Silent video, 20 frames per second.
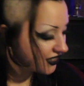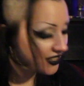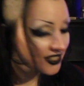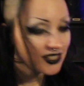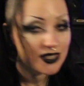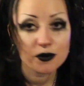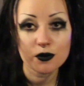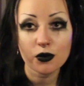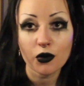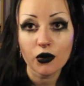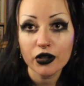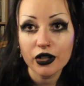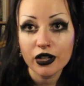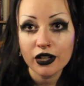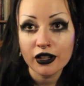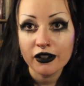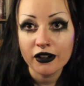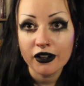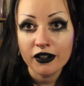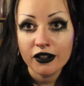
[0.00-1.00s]

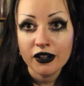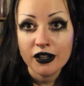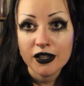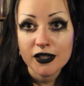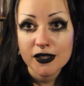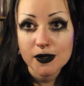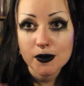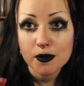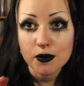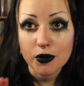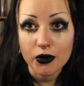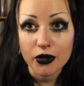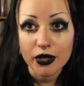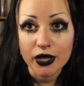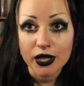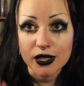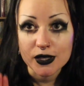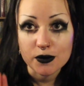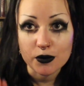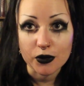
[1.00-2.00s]
spoiler
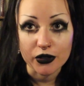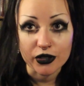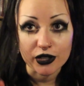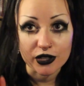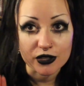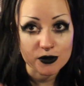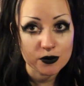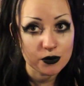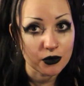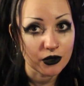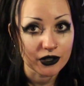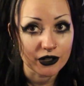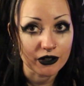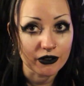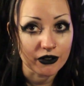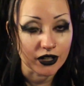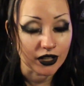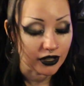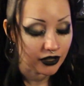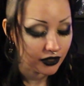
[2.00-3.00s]

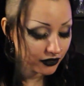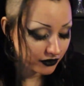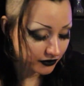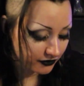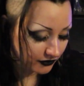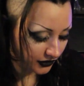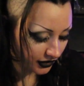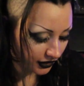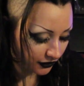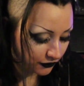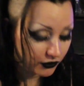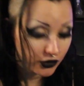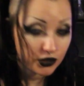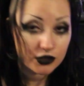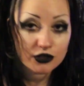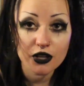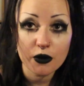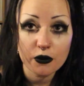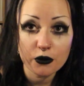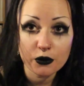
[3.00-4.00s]
alert, if you
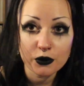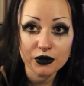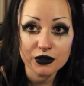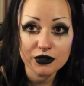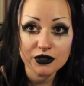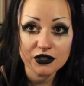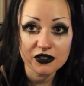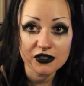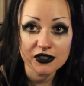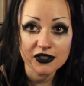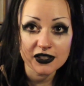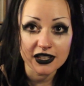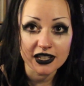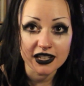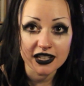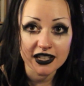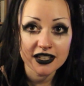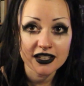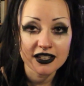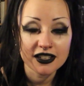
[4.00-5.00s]
don't want to
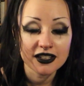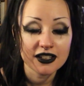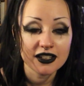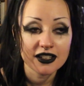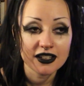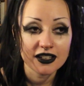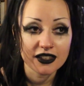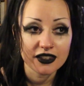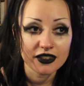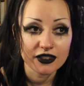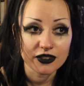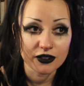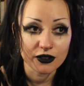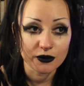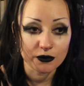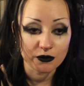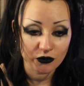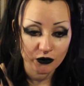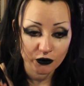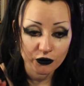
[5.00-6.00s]
see the
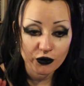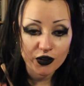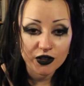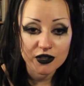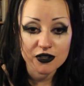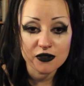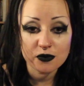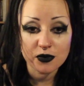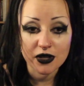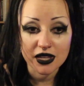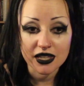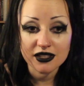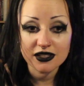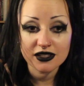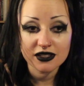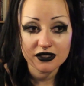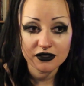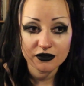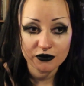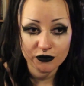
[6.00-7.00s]
first
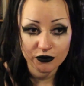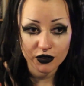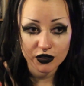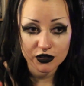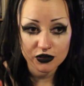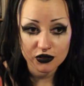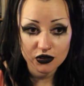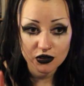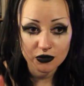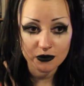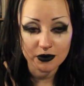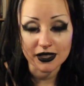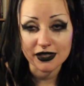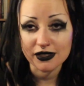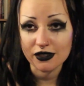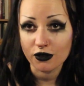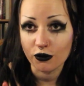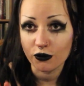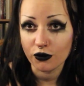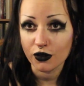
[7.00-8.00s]
2
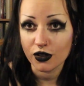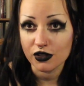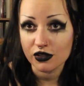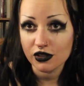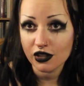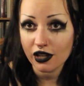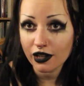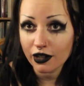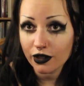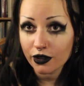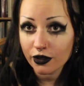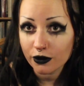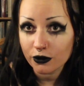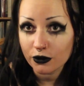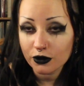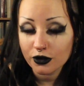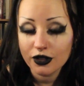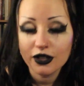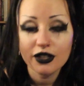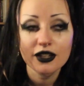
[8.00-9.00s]
bits of the first
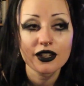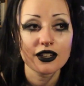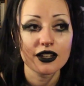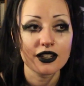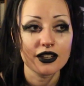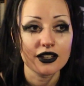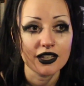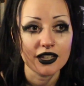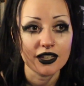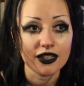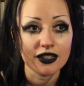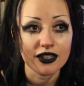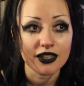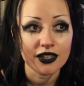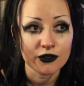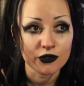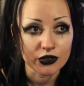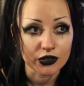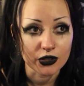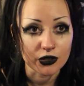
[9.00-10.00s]
clue,
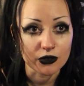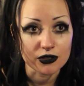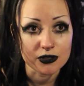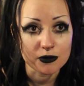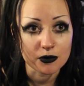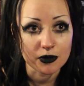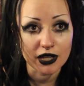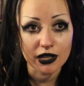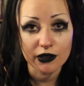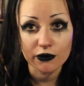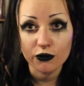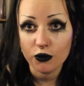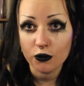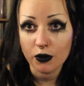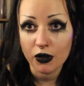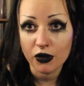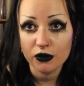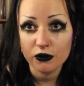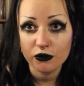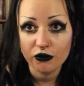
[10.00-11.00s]
even though it's been out for
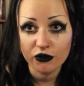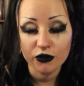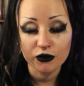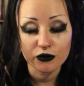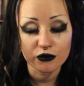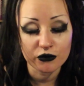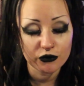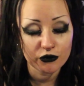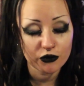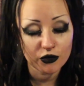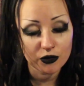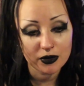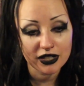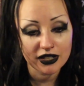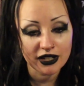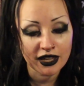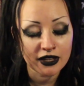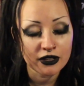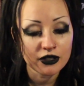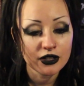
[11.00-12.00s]
a bit
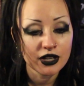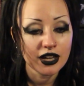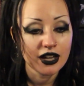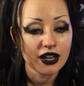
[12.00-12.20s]
now,